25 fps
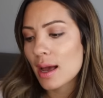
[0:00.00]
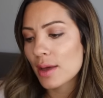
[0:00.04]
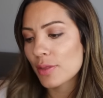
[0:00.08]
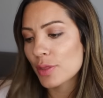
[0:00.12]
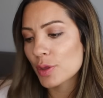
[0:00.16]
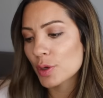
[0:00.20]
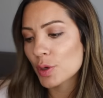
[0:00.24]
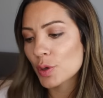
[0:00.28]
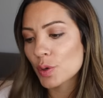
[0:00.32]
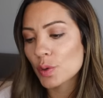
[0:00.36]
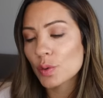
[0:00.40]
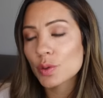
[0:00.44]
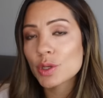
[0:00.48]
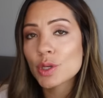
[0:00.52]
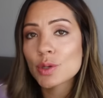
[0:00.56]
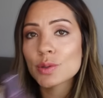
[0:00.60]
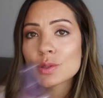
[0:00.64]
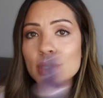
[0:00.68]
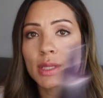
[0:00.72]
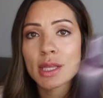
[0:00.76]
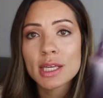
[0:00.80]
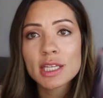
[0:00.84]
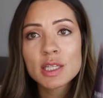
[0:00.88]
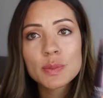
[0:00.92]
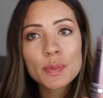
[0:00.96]
the girl
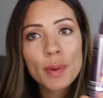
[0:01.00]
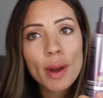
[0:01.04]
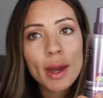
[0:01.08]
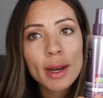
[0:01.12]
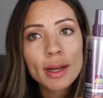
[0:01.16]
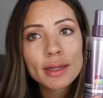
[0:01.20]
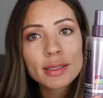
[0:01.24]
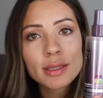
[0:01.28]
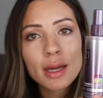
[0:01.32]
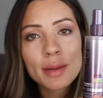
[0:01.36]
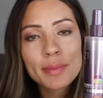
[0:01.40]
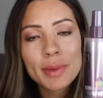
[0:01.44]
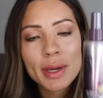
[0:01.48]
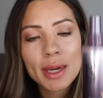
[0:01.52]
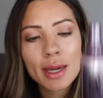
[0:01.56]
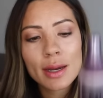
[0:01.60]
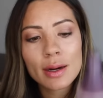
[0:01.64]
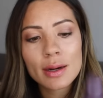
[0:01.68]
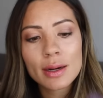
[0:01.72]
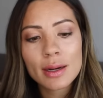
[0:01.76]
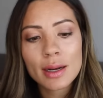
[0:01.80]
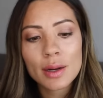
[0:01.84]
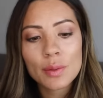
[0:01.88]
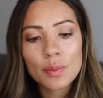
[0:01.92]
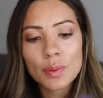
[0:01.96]
used this product on my
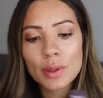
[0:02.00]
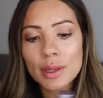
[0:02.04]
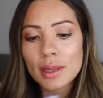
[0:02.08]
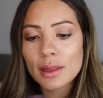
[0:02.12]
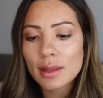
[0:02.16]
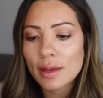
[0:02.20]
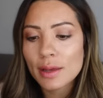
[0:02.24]
hair and I really